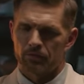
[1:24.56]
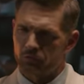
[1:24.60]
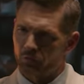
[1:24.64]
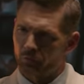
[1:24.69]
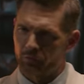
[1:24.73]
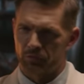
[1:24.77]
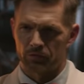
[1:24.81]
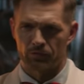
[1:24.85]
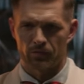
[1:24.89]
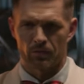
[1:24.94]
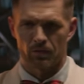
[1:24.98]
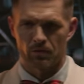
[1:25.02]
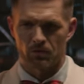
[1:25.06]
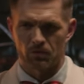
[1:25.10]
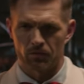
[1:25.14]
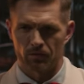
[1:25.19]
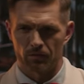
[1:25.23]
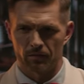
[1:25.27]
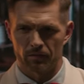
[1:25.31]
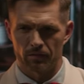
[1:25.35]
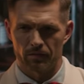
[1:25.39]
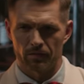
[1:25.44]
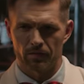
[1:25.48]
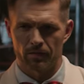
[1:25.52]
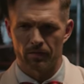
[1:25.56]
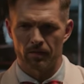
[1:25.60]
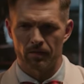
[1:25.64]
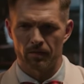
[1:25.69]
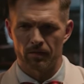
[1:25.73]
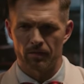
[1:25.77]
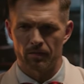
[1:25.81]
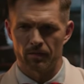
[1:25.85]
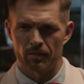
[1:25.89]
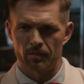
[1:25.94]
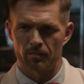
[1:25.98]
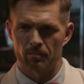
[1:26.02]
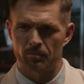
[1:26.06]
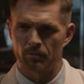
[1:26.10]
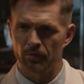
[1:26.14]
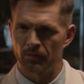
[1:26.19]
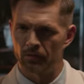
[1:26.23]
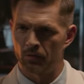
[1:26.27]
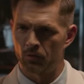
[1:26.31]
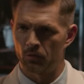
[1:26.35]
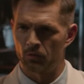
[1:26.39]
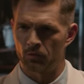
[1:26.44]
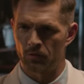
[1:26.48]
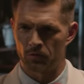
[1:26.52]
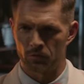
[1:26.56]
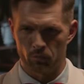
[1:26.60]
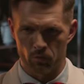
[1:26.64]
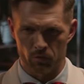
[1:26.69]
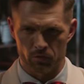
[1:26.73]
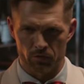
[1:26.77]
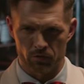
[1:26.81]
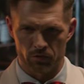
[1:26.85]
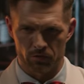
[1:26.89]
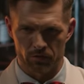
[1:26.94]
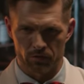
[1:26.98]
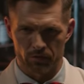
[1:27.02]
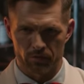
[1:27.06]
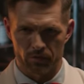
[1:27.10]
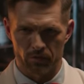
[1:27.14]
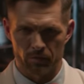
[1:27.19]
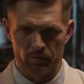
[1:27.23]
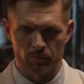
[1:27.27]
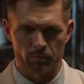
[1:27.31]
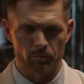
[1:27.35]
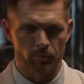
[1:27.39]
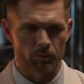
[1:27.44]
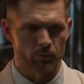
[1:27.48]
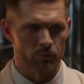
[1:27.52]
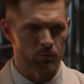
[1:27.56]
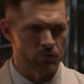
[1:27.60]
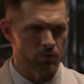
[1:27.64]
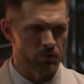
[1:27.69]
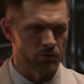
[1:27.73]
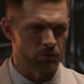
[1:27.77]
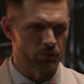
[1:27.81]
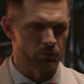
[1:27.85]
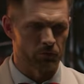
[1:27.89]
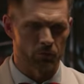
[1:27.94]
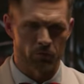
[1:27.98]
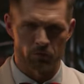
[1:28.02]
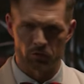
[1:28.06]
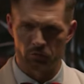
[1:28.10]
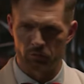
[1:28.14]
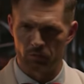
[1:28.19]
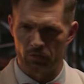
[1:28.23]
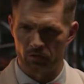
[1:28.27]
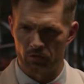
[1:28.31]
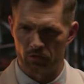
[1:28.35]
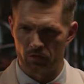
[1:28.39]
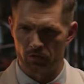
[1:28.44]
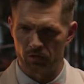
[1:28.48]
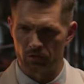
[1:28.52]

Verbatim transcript: Everything's straightforward. We're giving captains opportunities to